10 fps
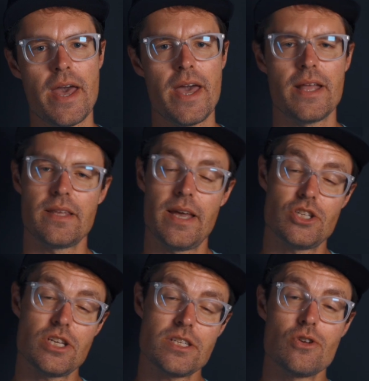And I
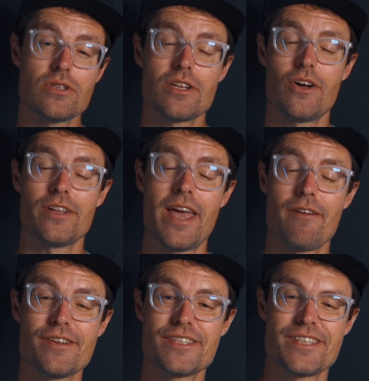just use it on
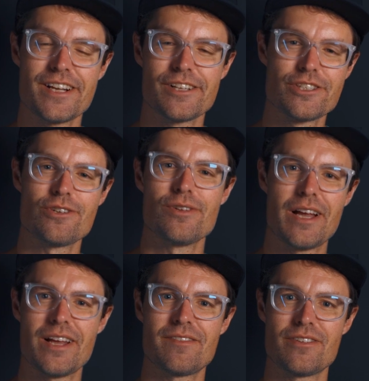every single shoot,
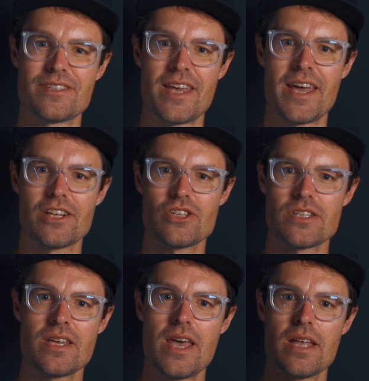I have to say. And
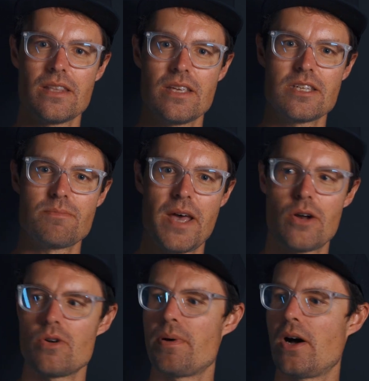just, this is
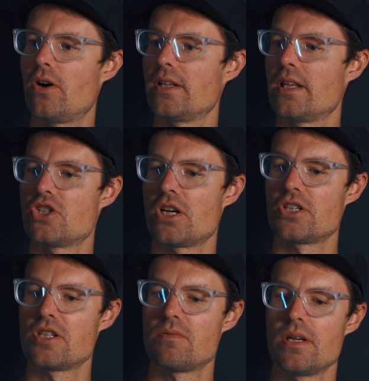battery powered. It
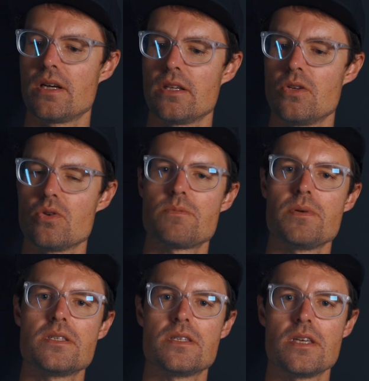charges via
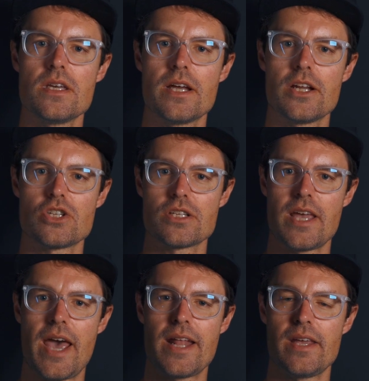USB-C, and it's just
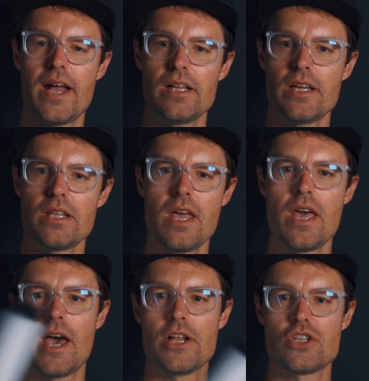handheld it
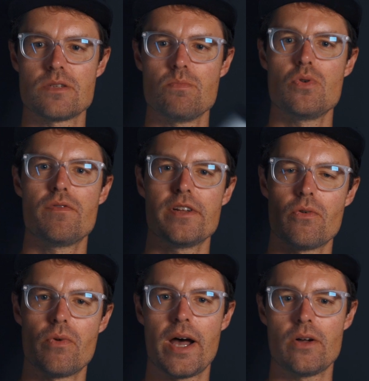and just move it
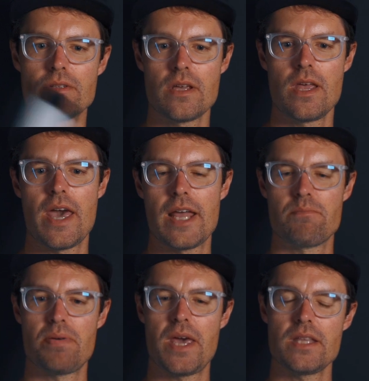around
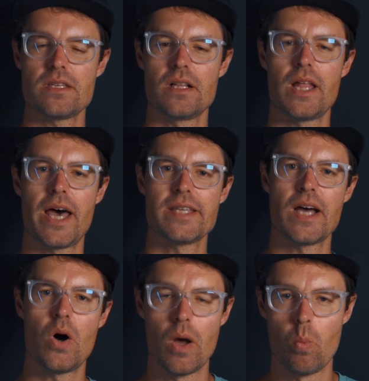and paint the light
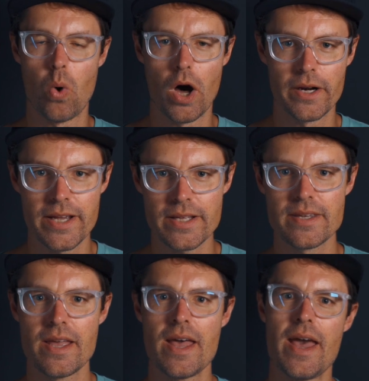how I want it.
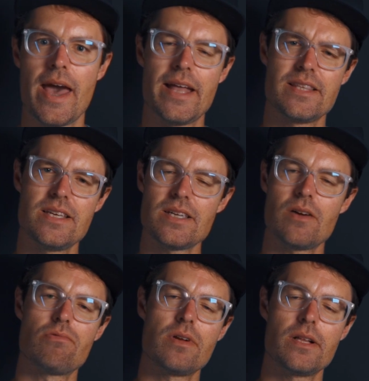And these
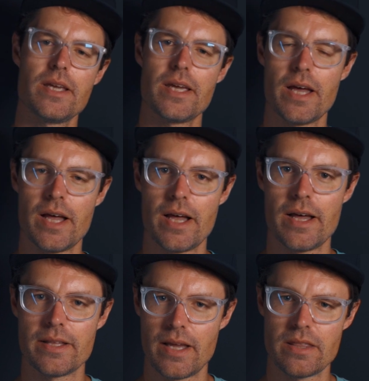are really,
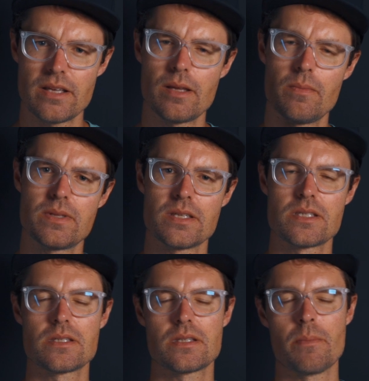I think
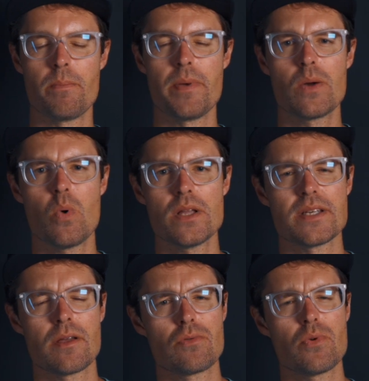the big ones
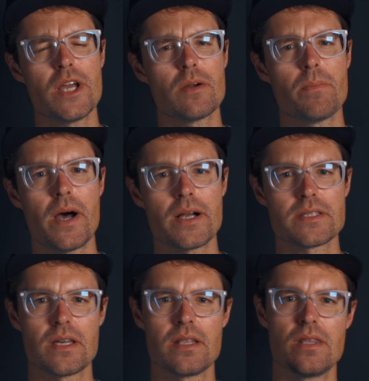are 300
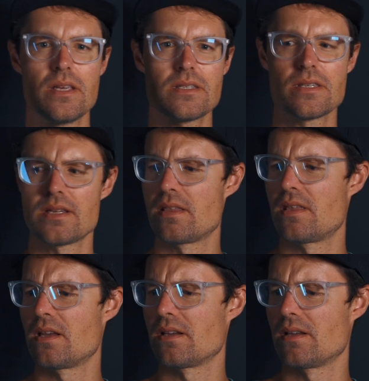bucks. And this is, I
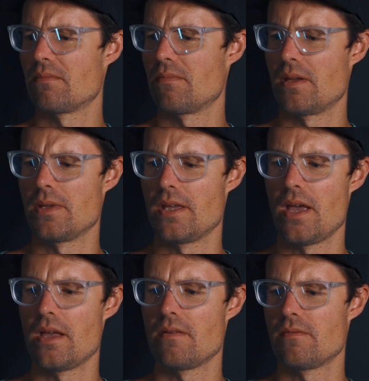think, maybe
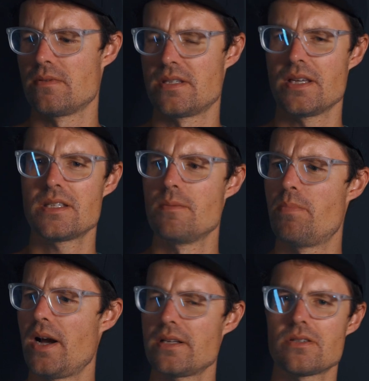60
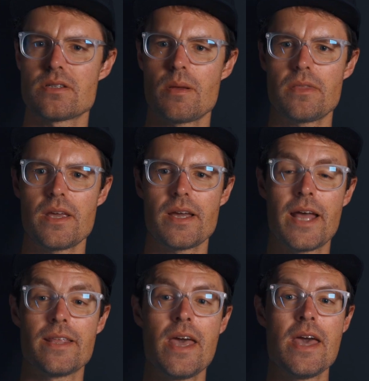bucks or something.
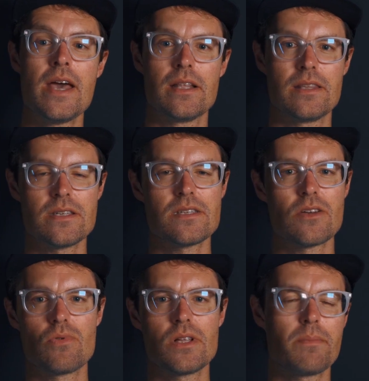And this is
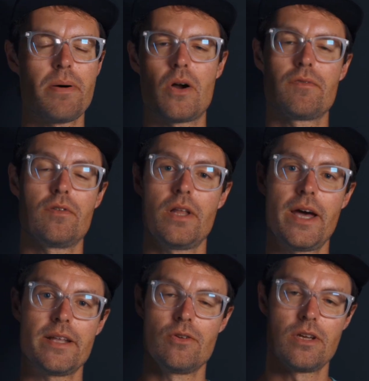a really powerful light. You